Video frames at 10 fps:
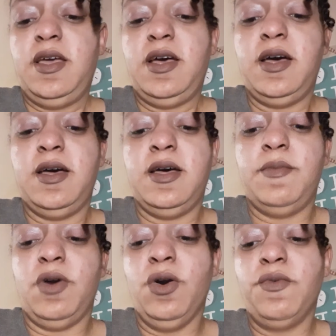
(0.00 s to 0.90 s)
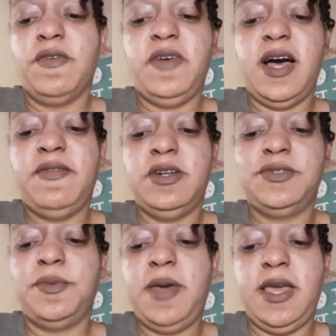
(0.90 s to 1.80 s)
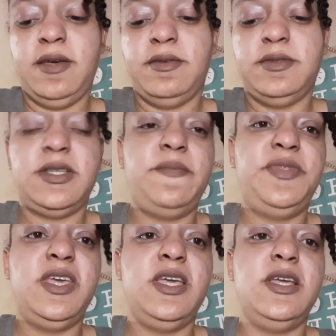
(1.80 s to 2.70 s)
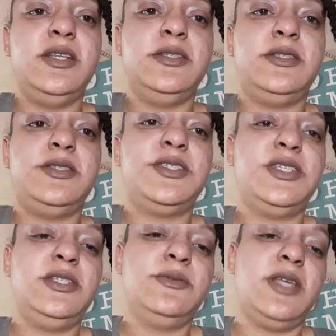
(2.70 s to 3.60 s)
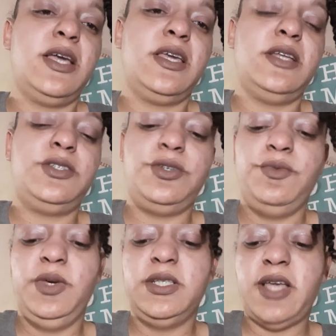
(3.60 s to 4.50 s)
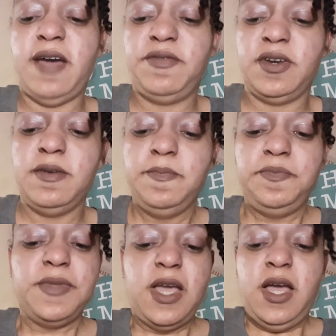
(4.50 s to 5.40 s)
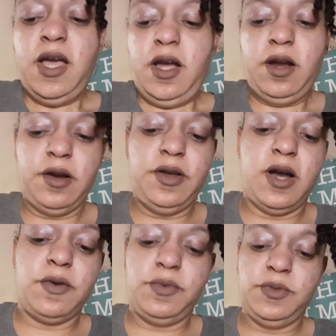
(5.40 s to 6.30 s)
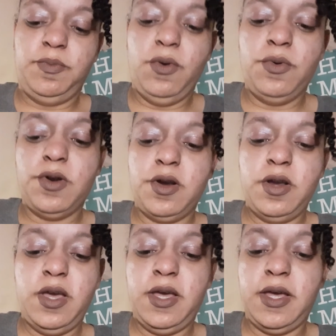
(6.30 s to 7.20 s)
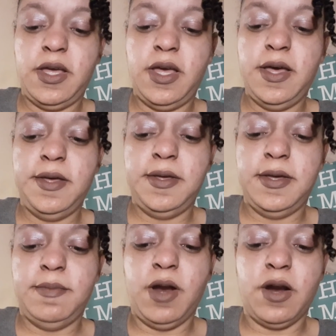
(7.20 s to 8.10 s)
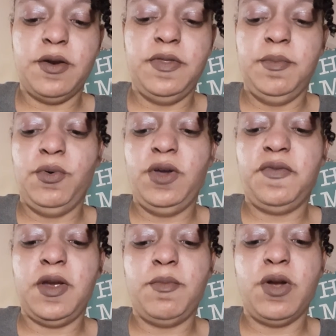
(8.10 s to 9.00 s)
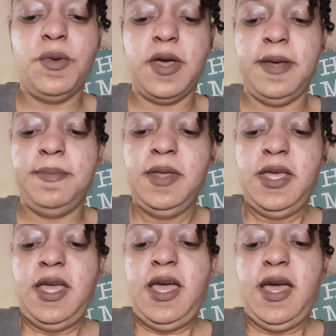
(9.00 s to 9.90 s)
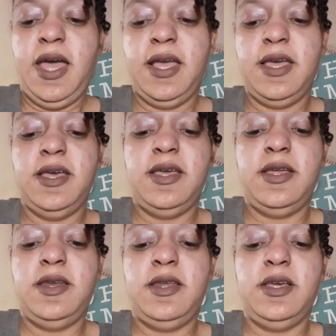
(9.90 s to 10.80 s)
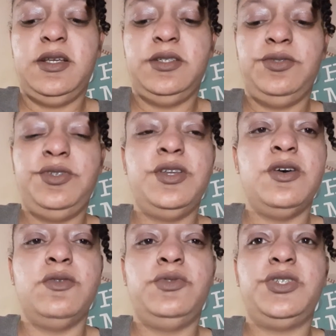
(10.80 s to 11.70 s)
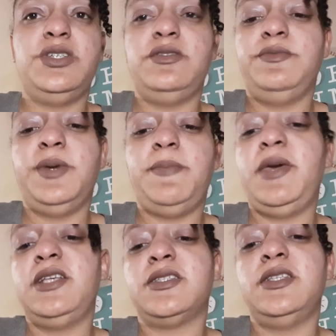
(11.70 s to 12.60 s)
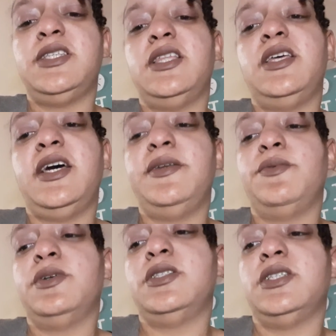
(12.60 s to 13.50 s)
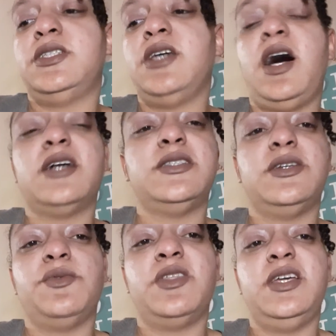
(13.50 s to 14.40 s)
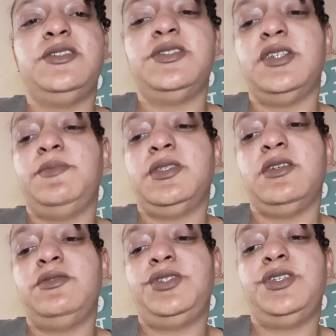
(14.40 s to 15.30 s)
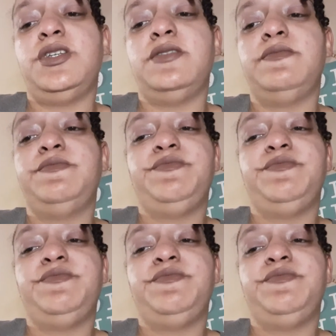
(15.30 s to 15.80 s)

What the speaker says: over 500 pounds. And then she was like 2 weeks after her daughter was born, her and the boyfriend broke up. And she basically said that it was a toxic relationship, so she didn't,